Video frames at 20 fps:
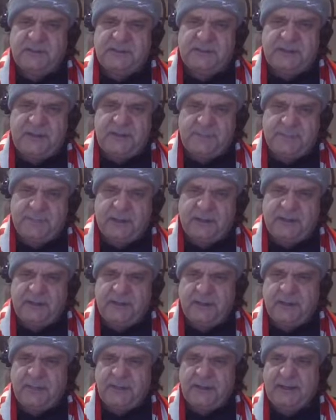keep on
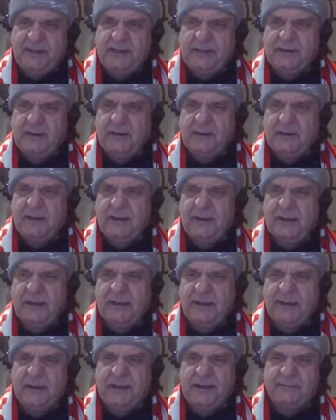coming in.
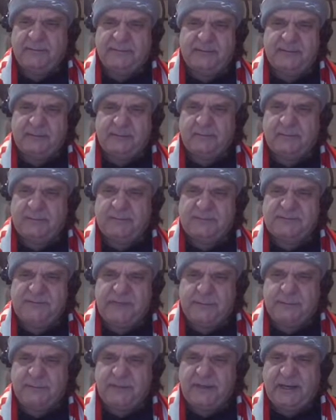They don't
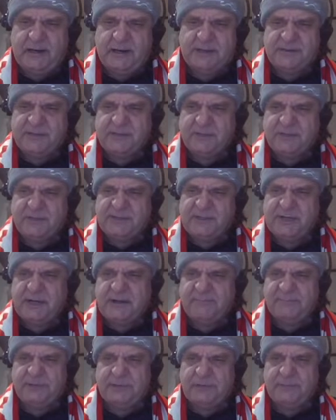seem to care to
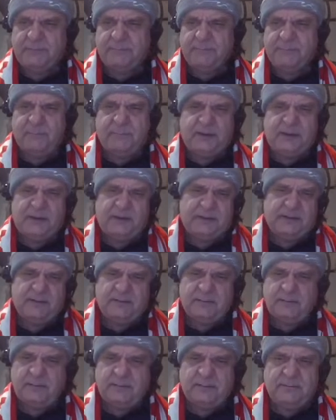resolve them,
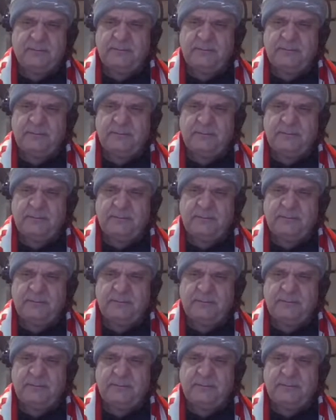and